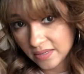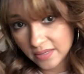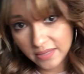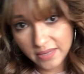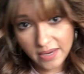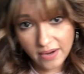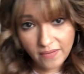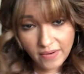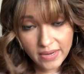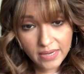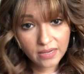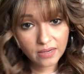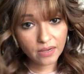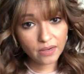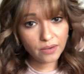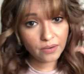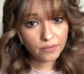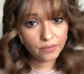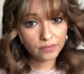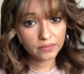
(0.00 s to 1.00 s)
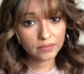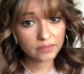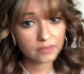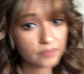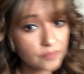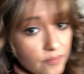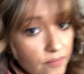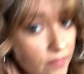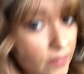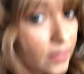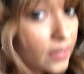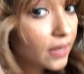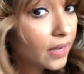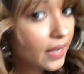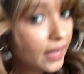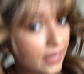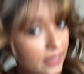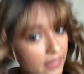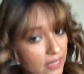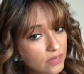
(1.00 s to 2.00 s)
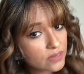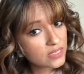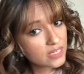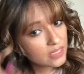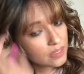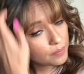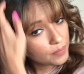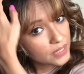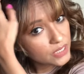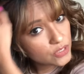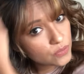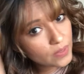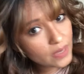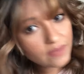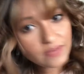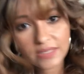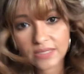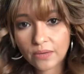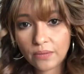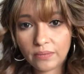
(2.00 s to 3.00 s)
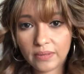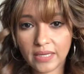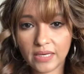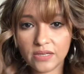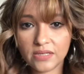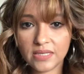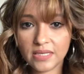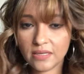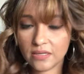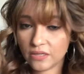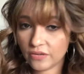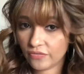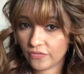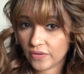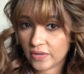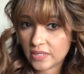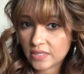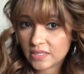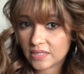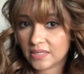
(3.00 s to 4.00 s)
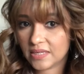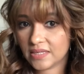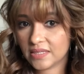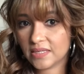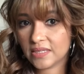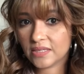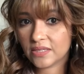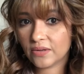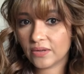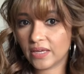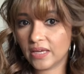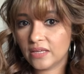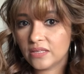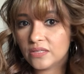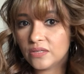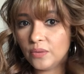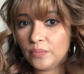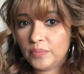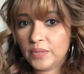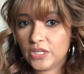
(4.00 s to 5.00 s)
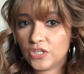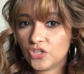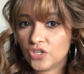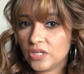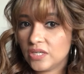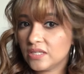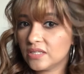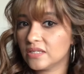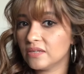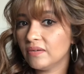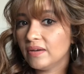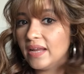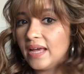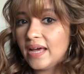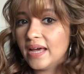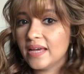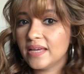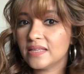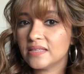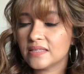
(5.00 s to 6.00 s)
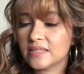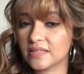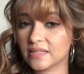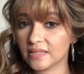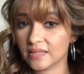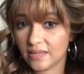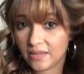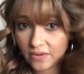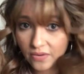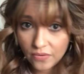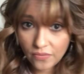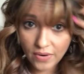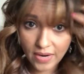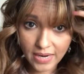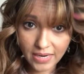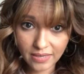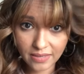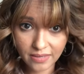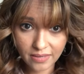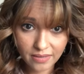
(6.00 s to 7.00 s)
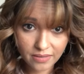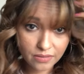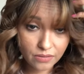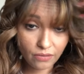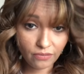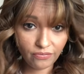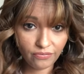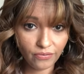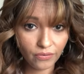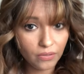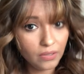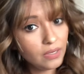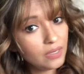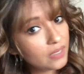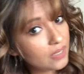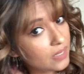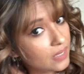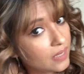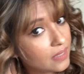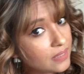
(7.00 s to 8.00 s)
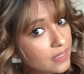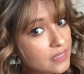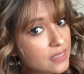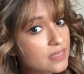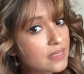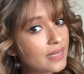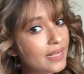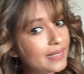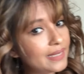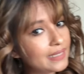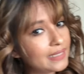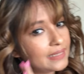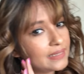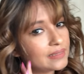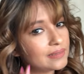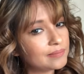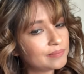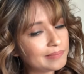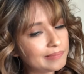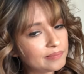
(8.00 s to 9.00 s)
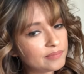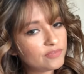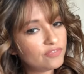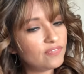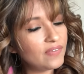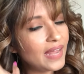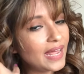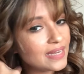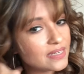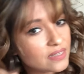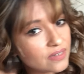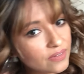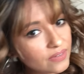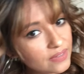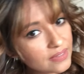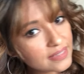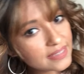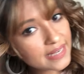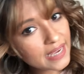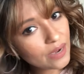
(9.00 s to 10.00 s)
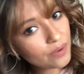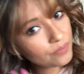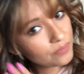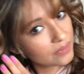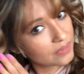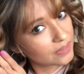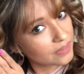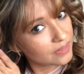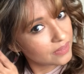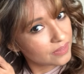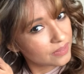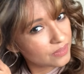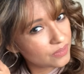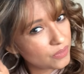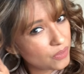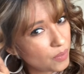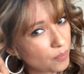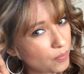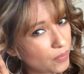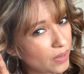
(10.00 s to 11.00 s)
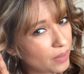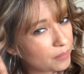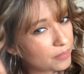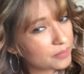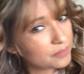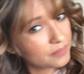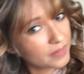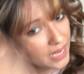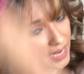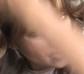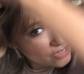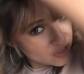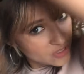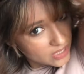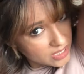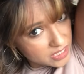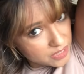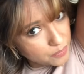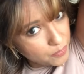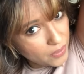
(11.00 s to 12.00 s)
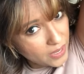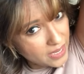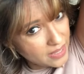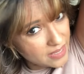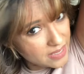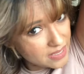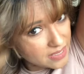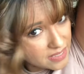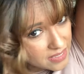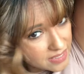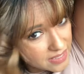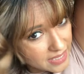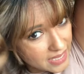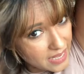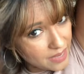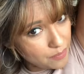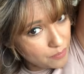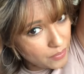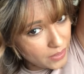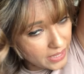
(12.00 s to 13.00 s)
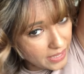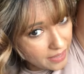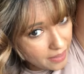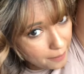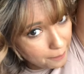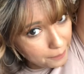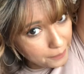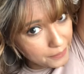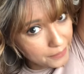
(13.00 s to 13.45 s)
There I go. And can you see the beach waves? So can you see the difference? This is looking so beachy, so nice, right? So full. This is like a little flatter down. No problem. I shall spray this and bring it up.